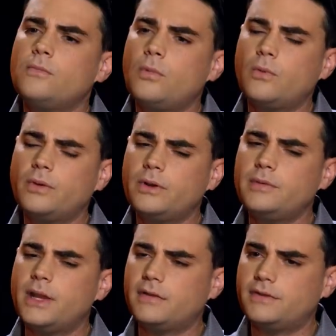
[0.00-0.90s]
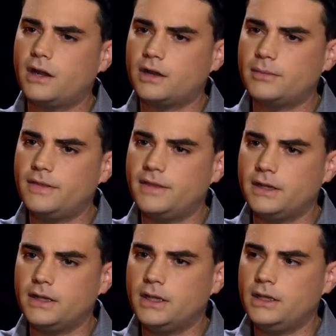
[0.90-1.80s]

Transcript: Well, what, what do you make of the argument that